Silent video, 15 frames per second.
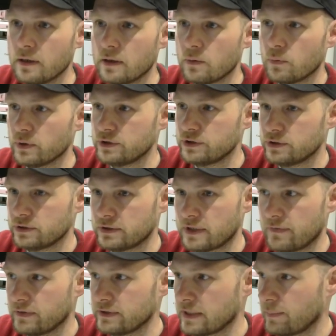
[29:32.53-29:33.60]
which,
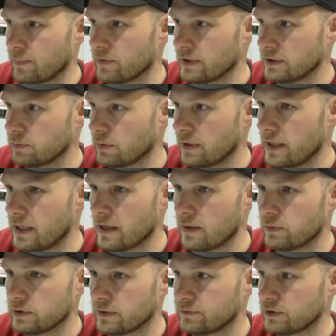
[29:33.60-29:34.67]
say for example this one here,
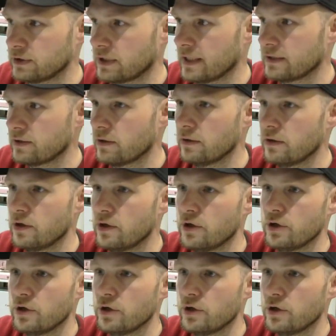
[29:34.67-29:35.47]
which I've just clicked on,